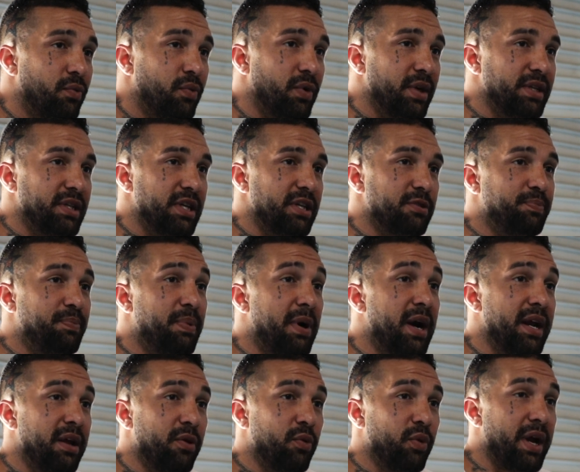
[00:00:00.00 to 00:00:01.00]
was his
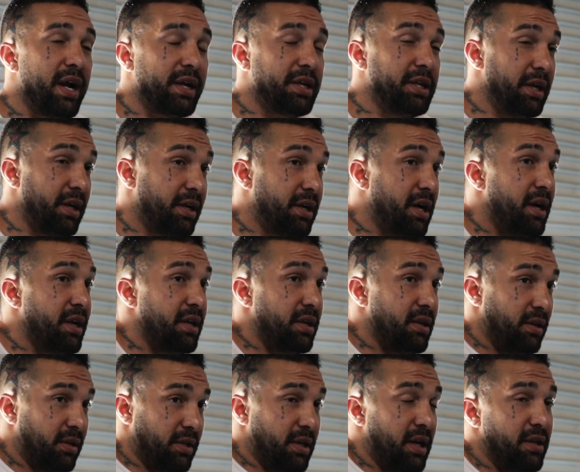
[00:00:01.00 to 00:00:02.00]
body reacted and
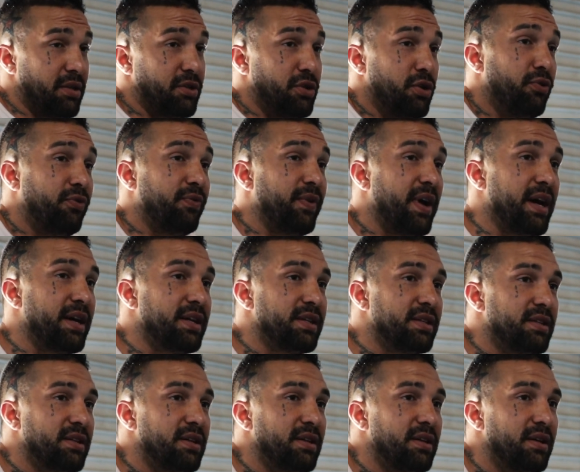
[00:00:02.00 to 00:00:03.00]
cut too
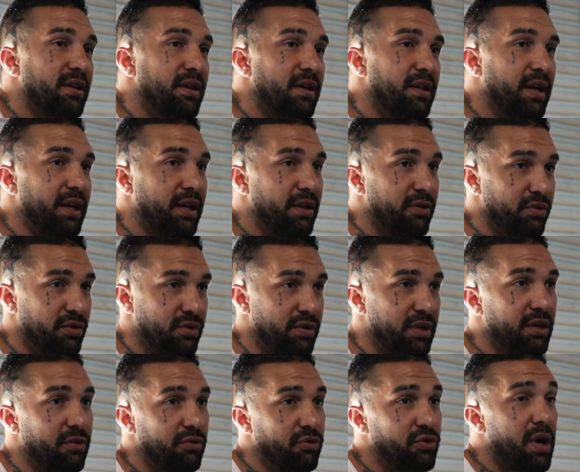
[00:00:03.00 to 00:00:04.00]
fast. Like he
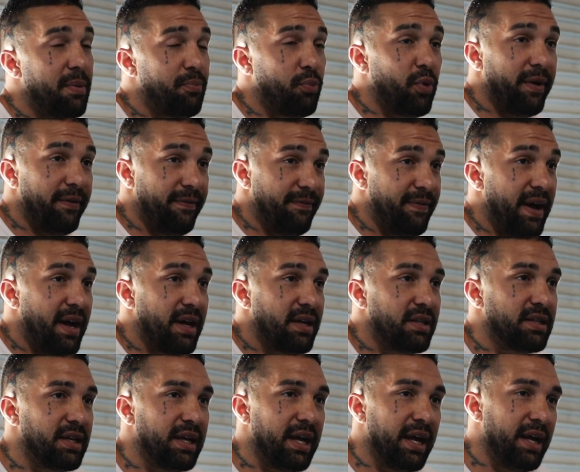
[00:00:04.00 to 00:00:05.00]
would drop weight
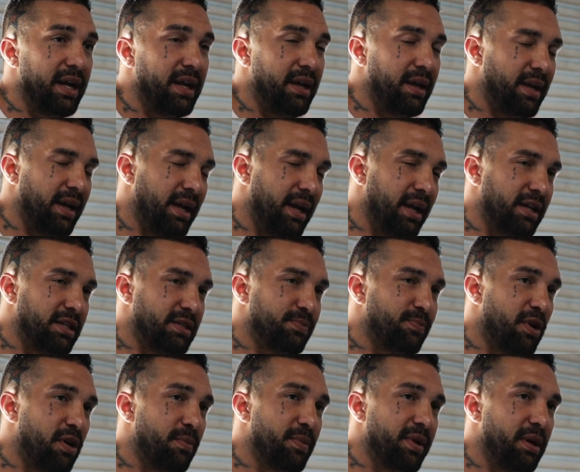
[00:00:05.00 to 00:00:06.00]
fast. Any
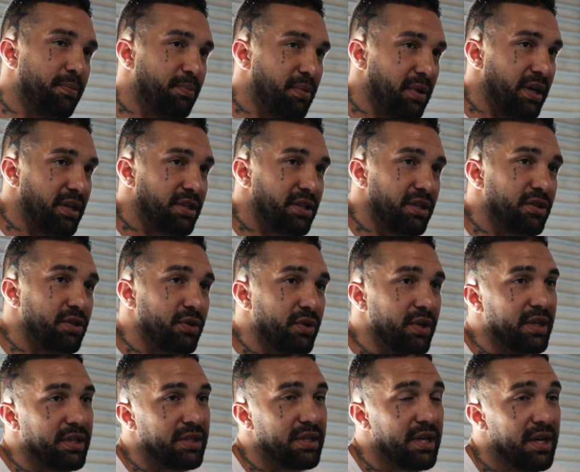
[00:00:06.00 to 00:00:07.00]
small manipulation to
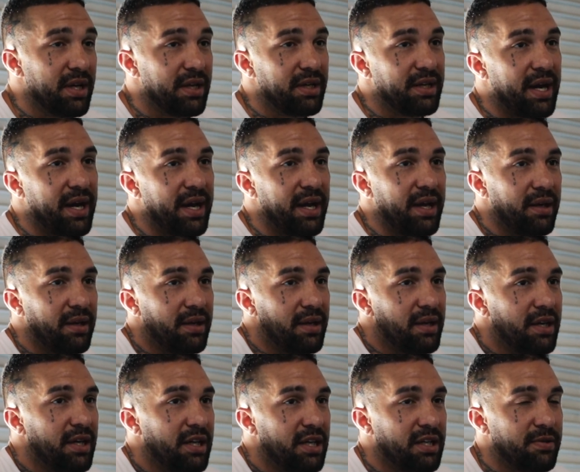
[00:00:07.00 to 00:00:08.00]
his diet,
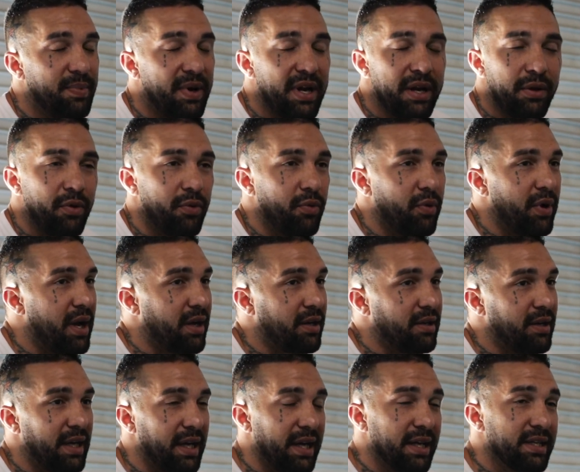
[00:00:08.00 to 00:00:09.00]
his body would react
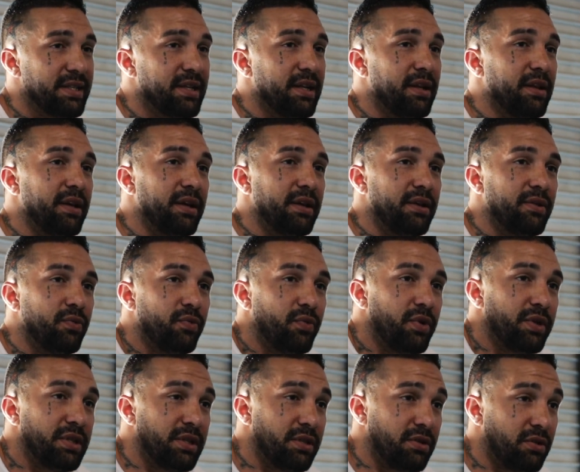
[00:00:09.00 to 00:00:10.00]
instantly,
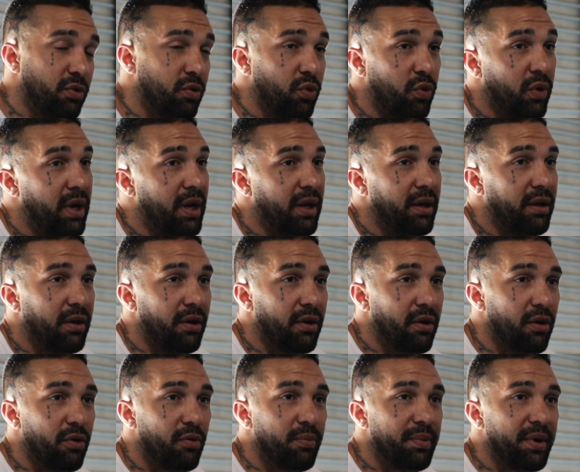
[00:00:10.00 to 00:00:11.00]
which is great, you
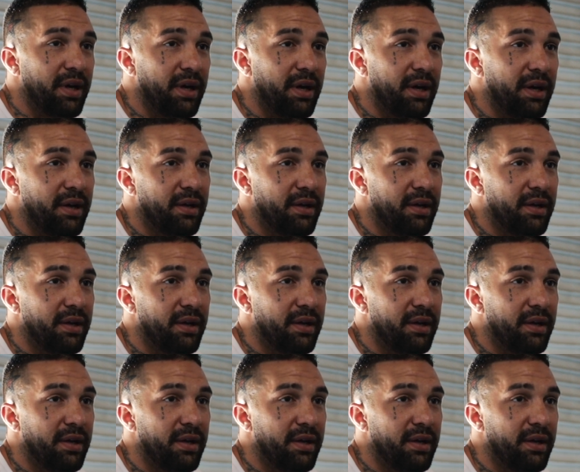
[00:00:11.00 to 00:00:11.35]
know. But